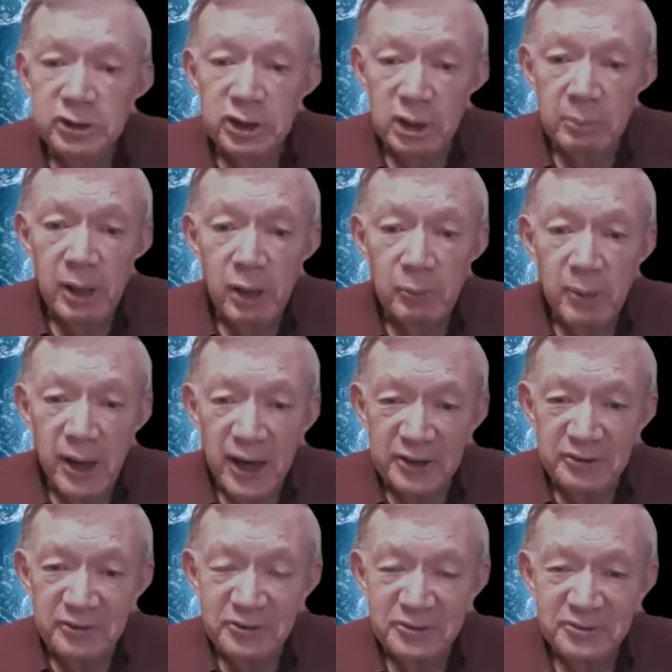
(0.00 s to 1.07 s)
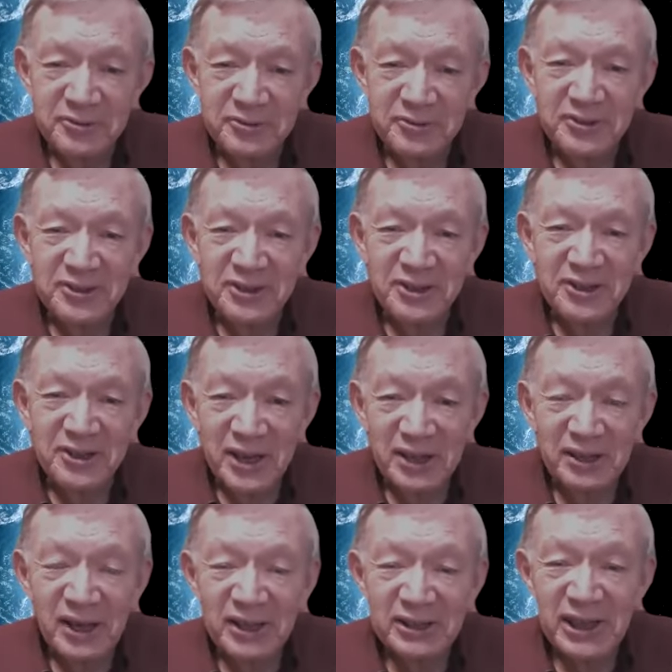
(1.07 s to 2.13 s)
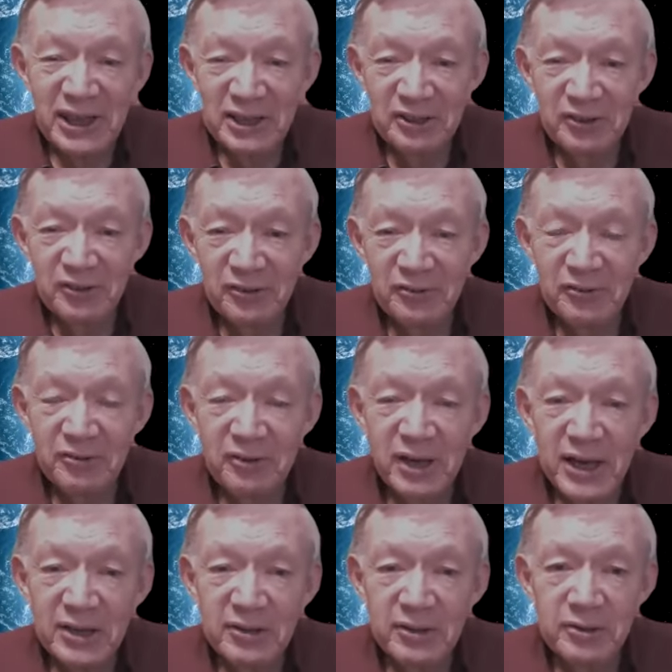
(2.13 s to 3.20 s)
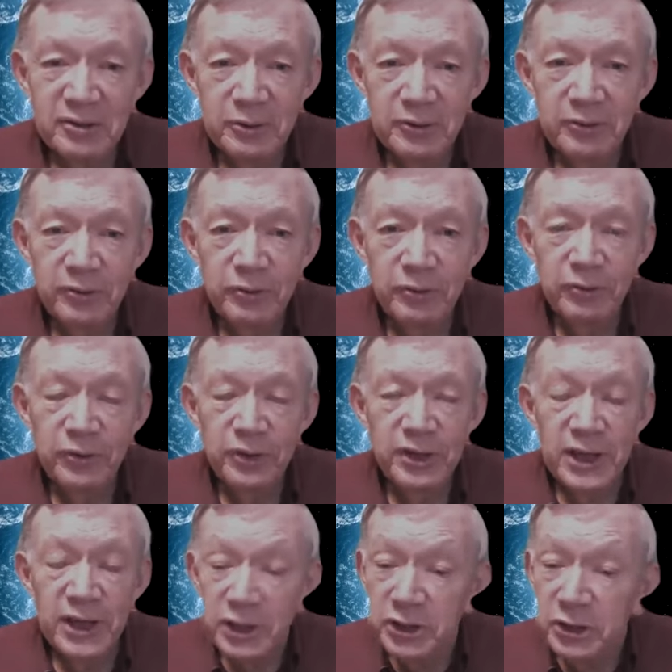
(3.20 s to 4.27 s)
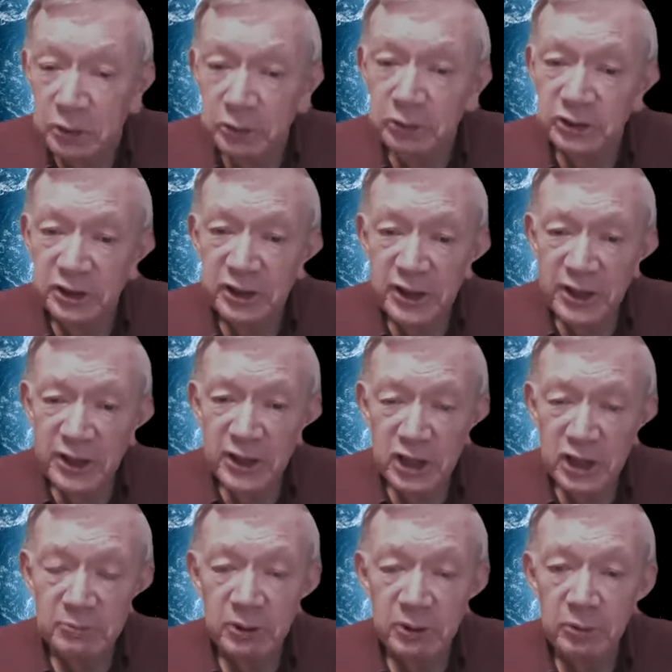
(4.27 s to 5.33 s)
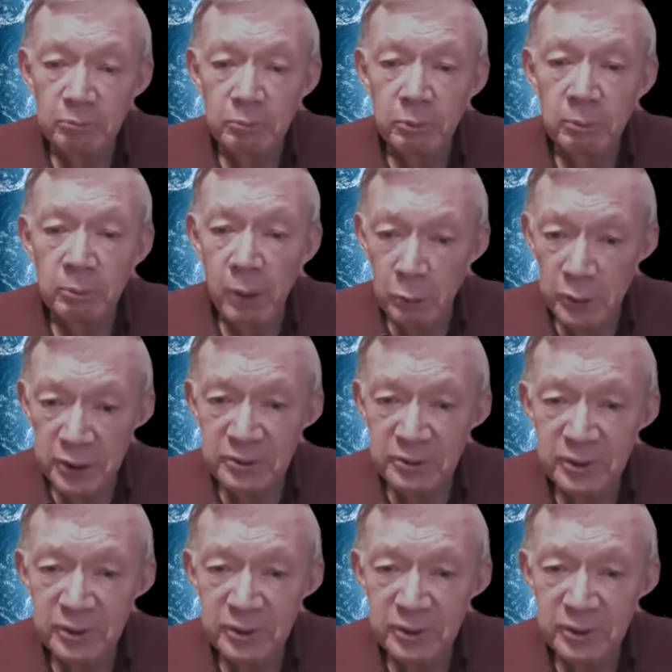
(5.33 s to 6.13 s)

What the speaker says: about Biden. I tend to like the issues that he has been promoting.